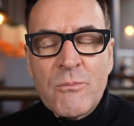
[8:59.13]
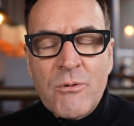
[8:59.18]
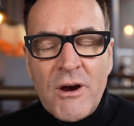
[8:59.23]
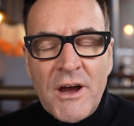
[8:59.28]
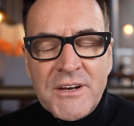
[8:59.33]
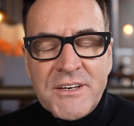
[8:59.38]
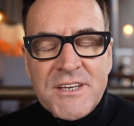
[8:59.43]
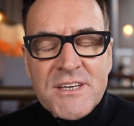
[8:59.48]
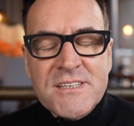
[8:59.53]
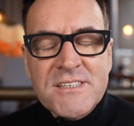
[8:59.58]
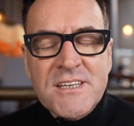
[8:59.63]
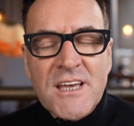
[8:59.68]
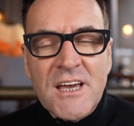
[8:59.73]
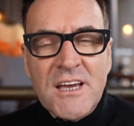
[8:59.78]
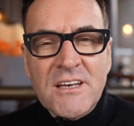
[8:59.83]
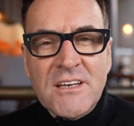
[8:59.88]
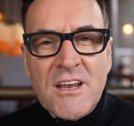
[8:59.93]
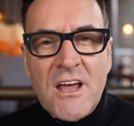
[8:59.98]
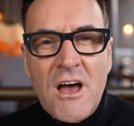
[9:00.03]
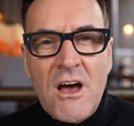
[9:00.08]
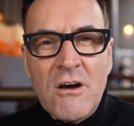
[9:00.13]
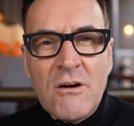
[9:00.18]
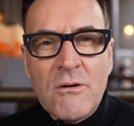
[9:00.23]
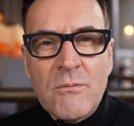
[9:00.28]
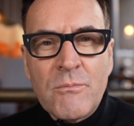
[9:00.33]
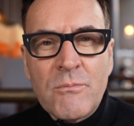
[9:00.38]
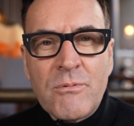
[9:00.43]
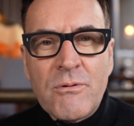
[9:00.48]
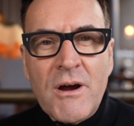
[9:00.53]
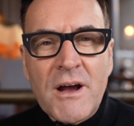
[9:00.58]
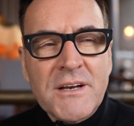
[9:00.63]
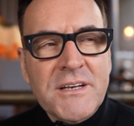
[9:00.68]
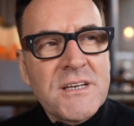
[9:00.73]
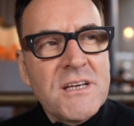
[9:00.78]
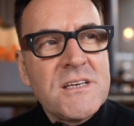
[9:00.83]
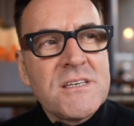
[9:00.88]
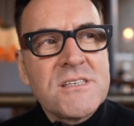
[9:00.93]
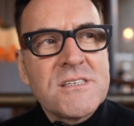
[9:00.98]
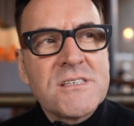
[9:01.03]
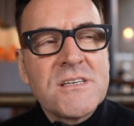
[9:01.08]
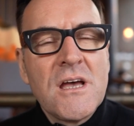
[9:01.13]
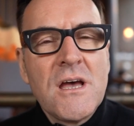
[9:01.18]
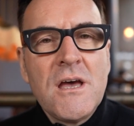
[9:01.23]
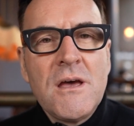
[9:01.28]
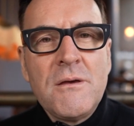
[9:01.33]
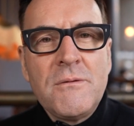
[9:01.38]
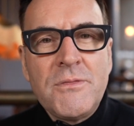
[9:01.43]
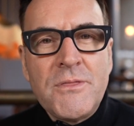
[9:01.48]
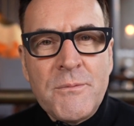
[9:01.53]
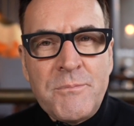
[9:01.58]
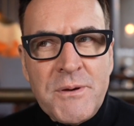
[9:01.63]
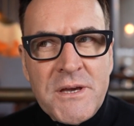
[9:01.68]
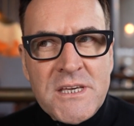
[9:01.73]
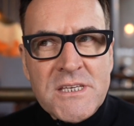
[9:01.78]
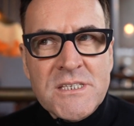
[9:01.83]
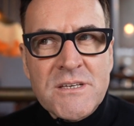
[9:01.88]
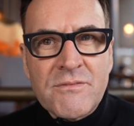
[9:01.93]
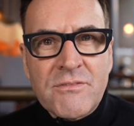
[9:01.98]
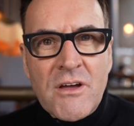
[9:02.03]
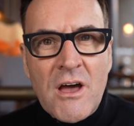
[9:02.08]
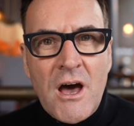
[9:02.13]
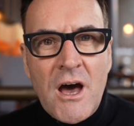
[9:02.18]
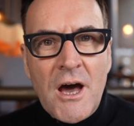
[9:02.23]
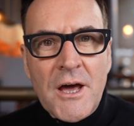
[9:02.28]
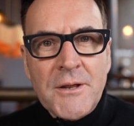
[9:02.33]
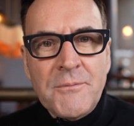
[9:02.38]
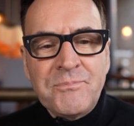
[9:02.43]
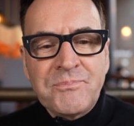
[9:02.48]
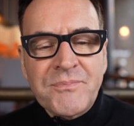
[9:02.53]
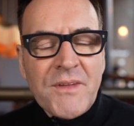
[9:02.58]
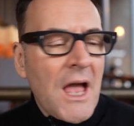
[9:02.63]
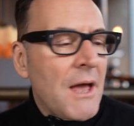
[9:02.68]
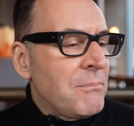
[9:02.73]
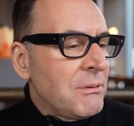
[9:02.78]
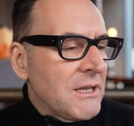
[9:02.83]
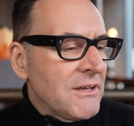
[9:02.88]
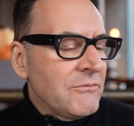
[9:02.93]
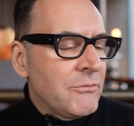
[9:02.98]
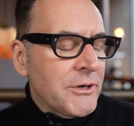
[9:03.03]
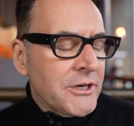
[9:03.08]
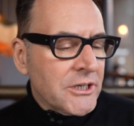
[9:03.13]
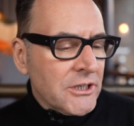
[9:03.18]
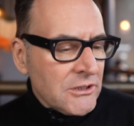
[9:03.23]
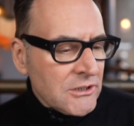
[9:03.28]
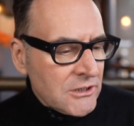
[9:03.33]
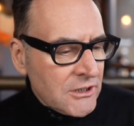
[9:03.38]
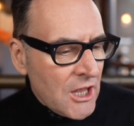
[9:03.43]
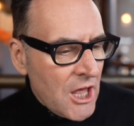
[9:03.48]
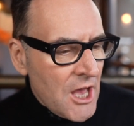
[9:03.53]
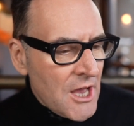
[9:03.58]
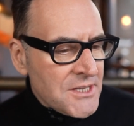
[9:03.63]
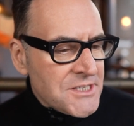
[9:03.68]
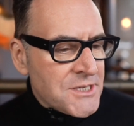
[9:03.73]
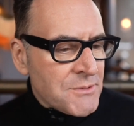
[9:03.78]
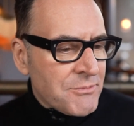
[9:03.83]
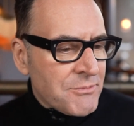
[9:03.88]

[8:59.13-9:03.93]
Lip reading: Practice saying no. Practice the peace of God. I believe we can learn